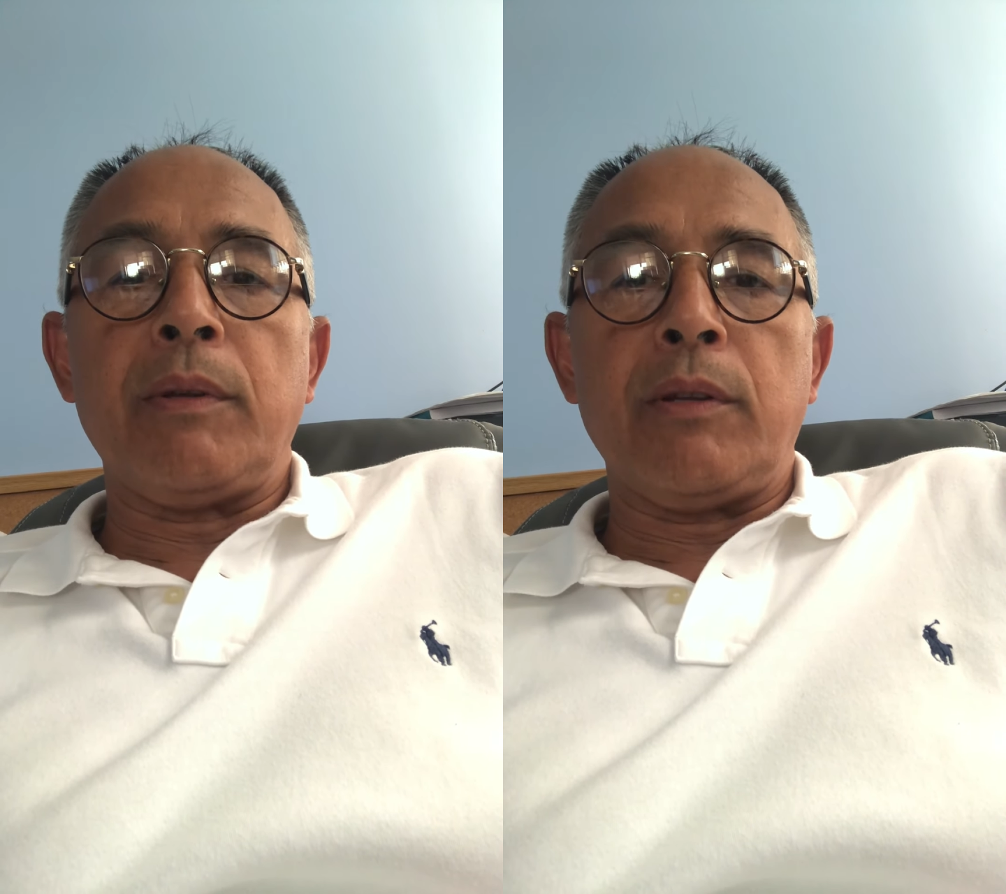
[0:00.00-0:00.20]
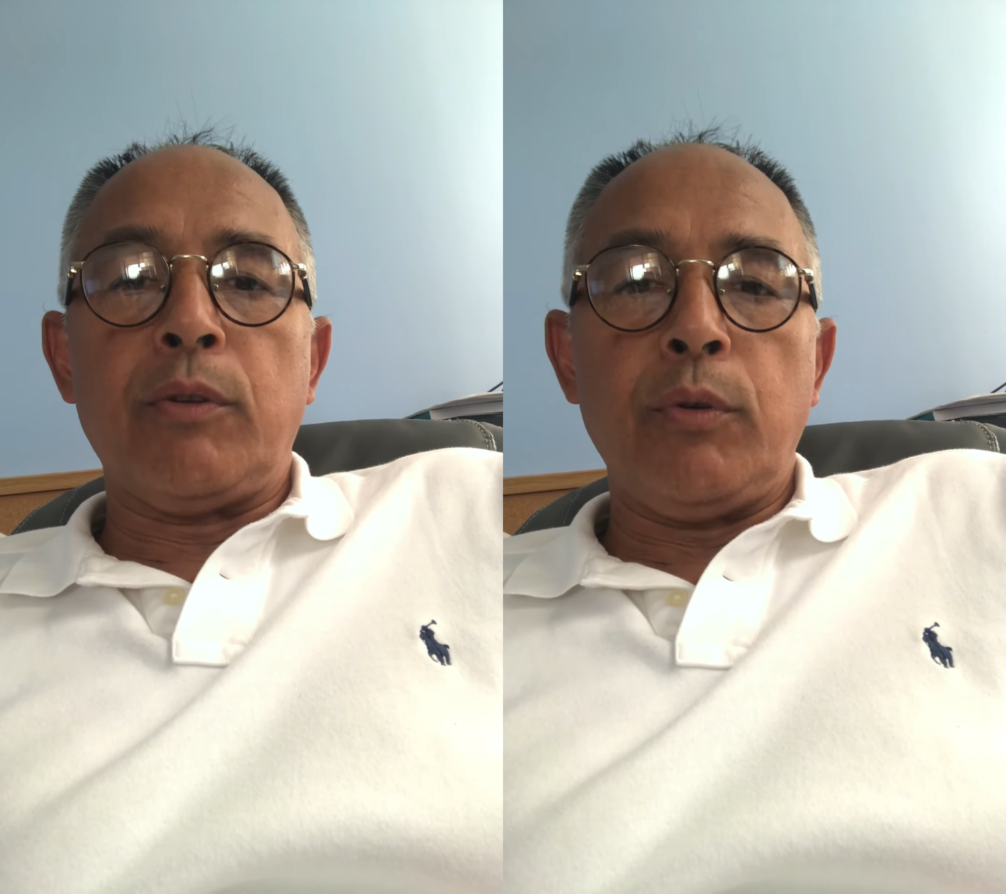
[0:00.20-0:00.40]

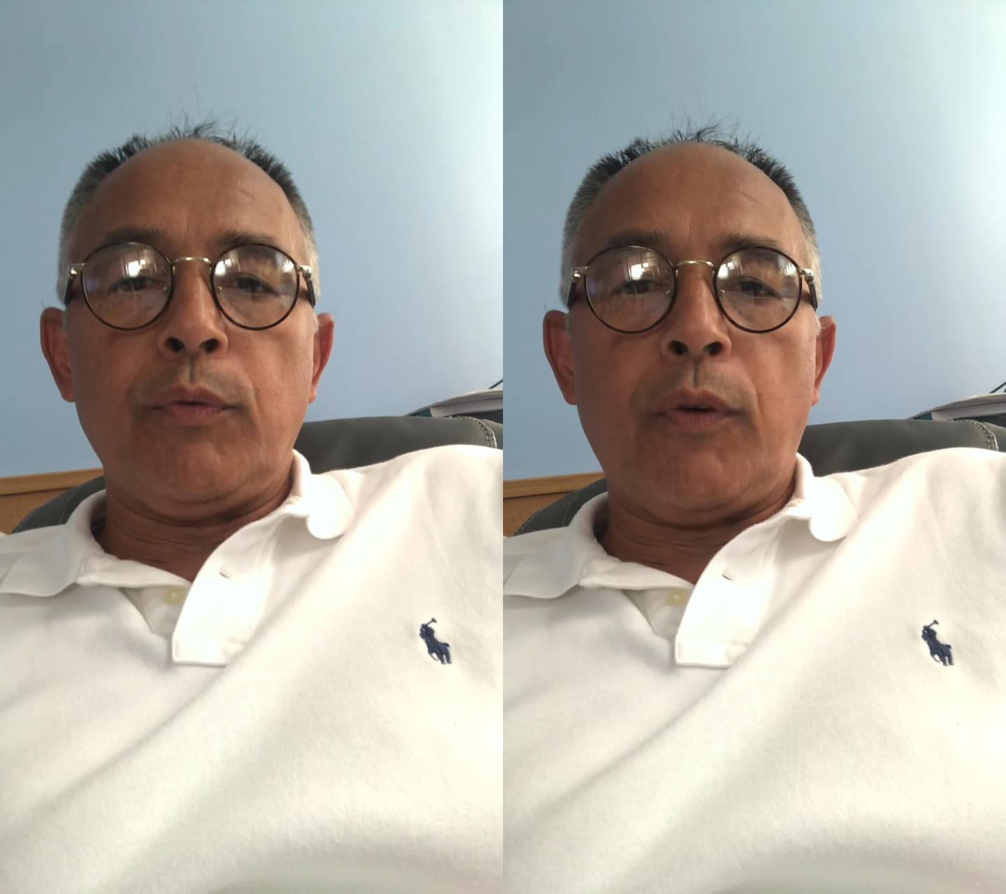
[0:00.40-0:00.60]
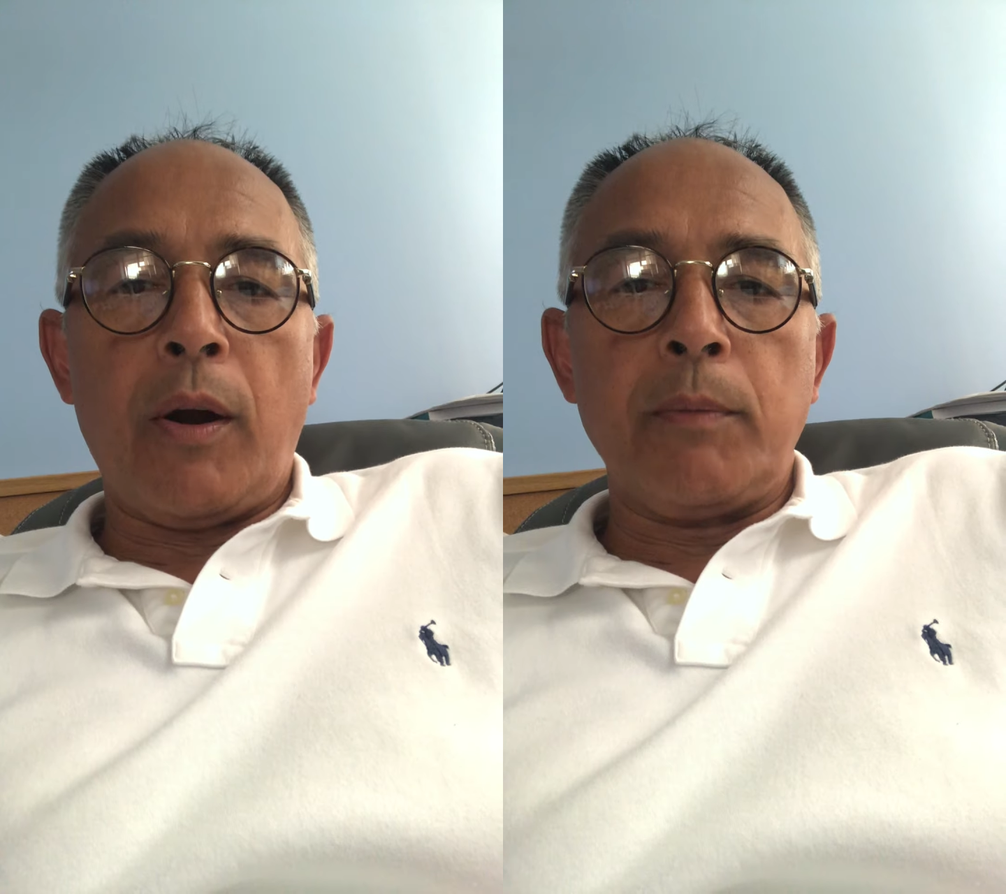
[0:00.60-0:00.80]
the two
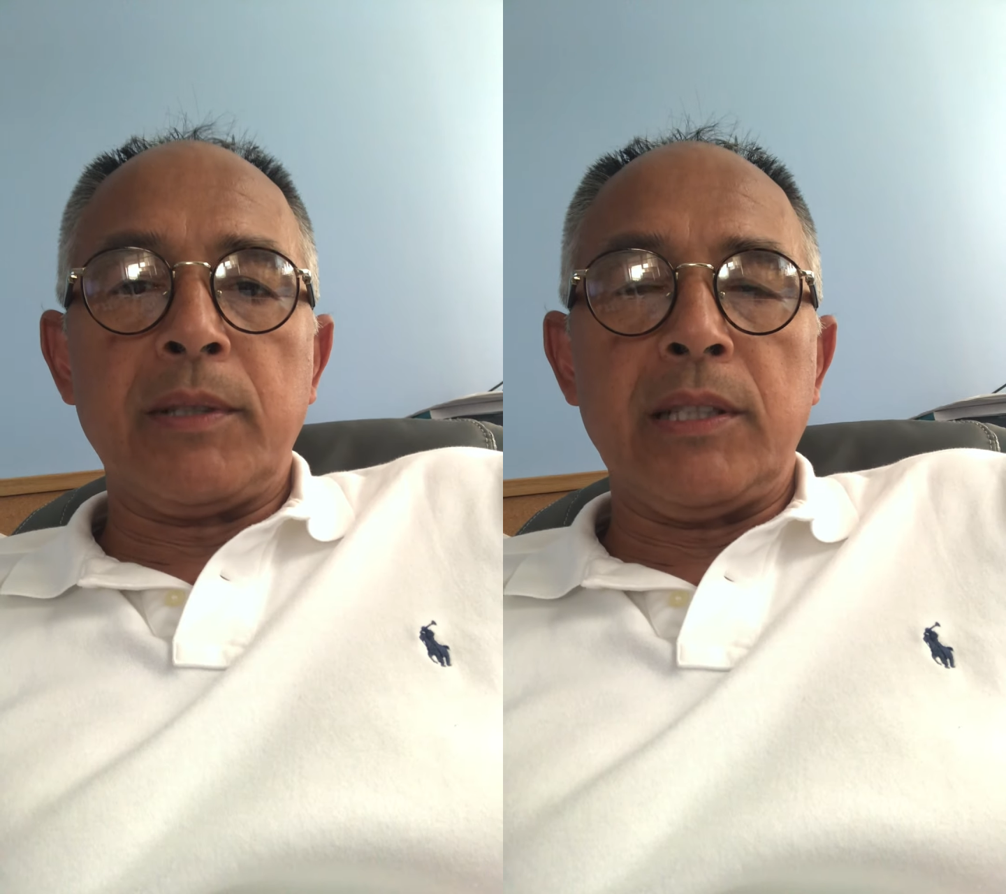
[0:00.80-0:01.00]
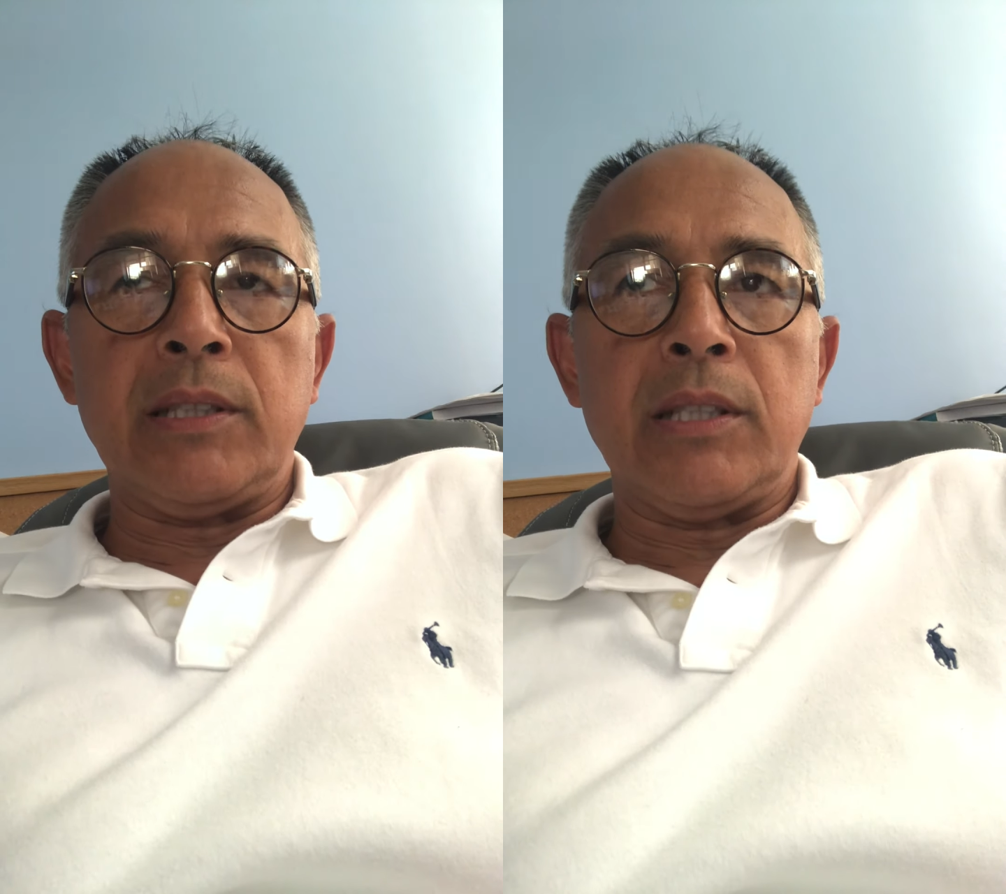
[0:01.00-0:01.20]

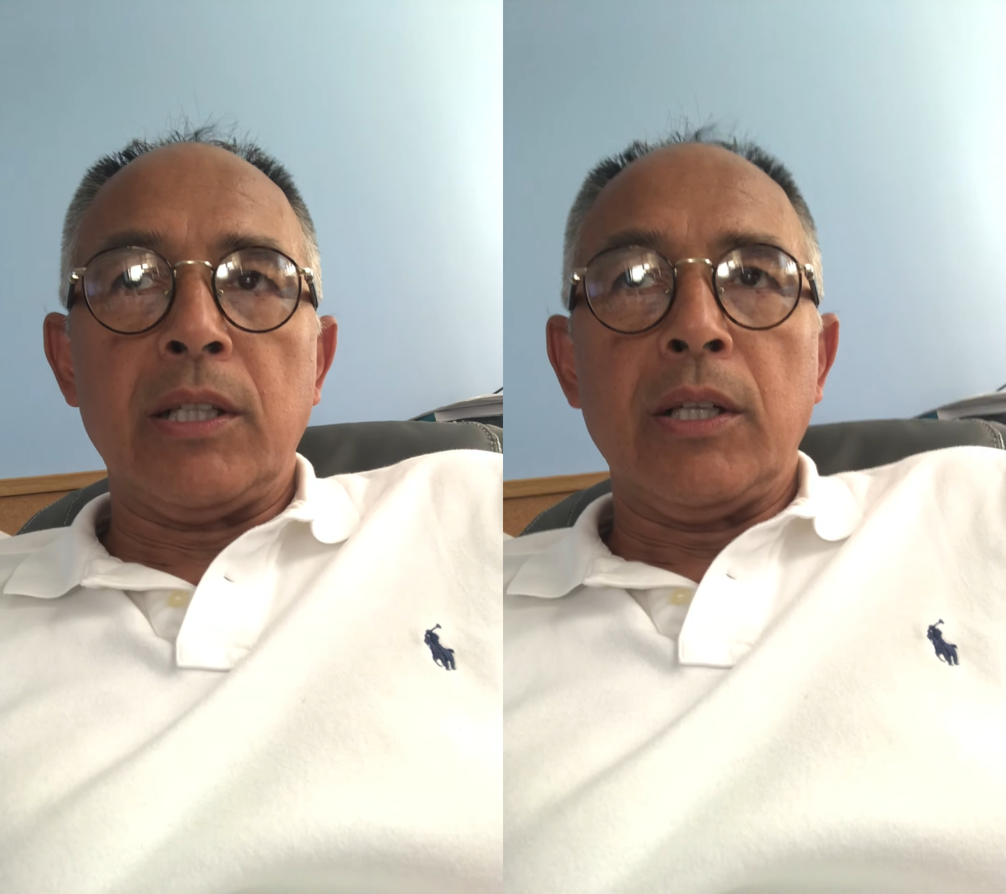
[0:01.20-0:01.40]
pharmacies